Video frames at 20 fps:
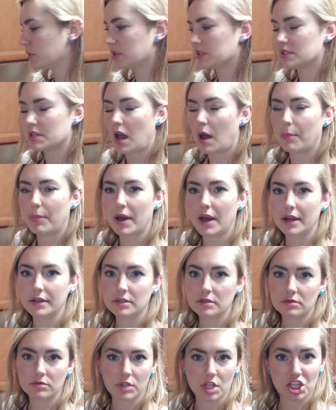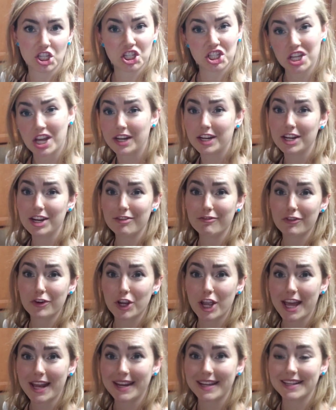put the top on, set it and
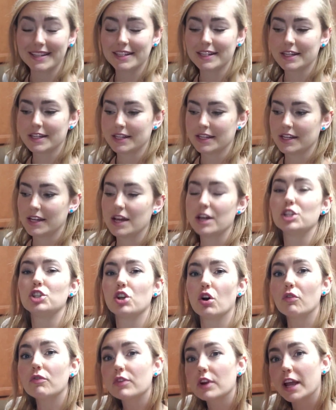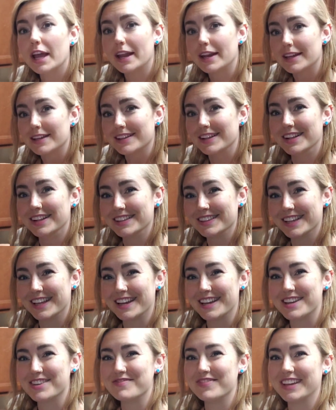forget it. Don't forget it
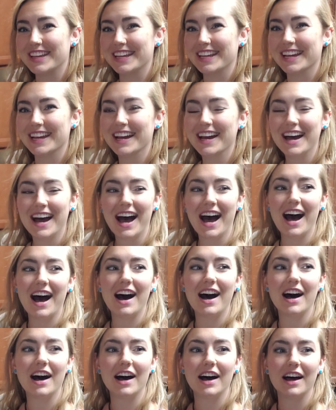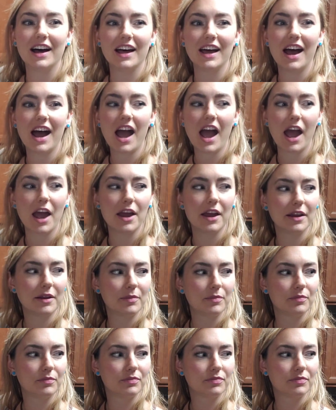like me. I